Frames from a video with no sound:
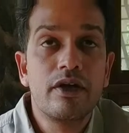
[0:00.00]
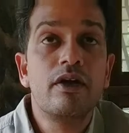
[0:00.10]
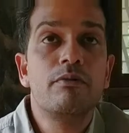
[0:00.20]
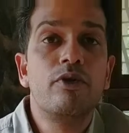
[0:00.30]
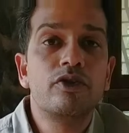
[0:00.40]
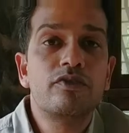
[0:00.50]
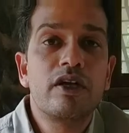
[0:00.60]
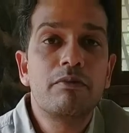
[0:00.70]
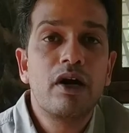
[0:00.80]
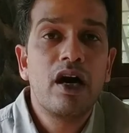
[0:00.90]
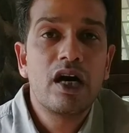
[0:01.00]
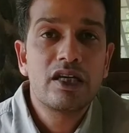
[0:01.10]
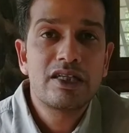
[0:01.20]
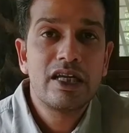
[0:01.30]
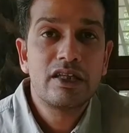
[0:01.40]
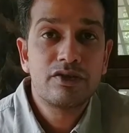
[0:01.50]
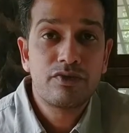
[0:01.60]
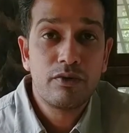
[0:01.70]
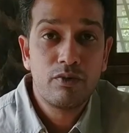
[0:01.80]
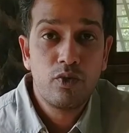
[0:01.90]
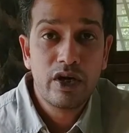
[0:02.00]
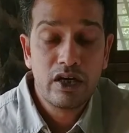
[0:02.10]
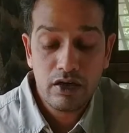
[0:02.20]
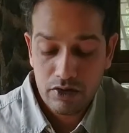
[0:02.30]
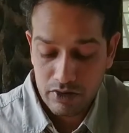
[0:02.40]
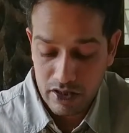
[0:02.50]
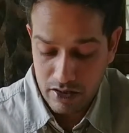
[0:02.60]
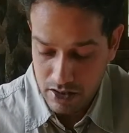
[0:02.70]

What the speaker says: Both of them are harness leathers from Wicket and Craig,